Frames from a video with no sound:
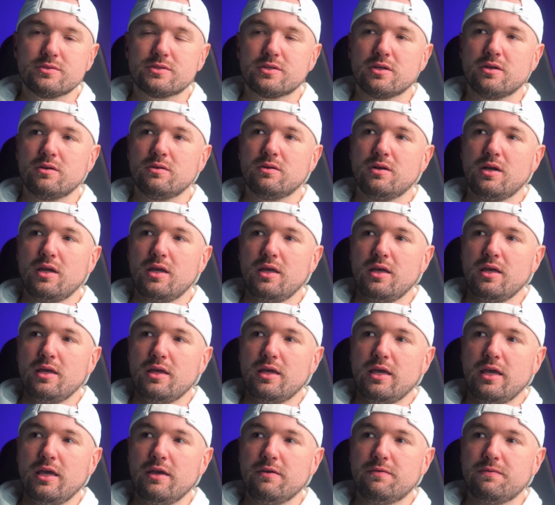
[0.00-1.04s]
So
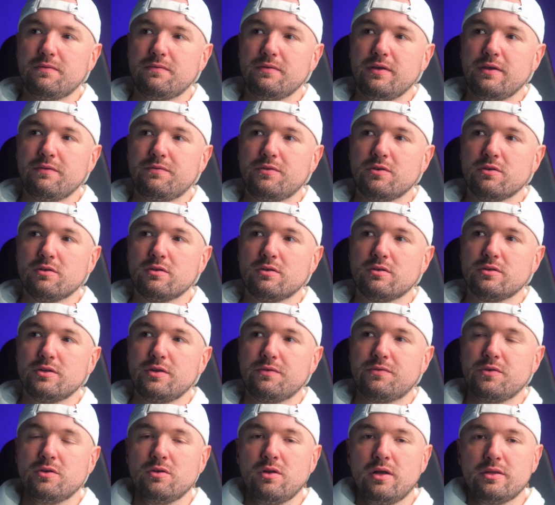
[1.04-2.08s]
if
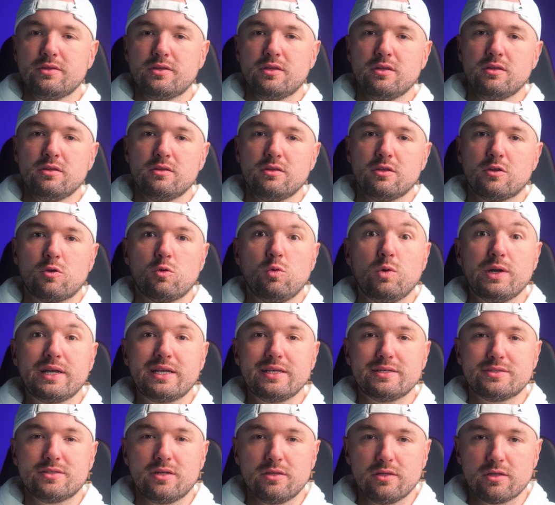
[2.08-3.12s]
you're not the
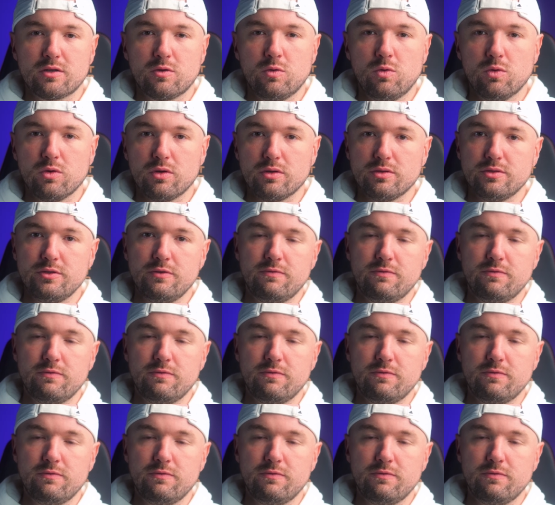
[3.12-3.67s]
quickest on the court,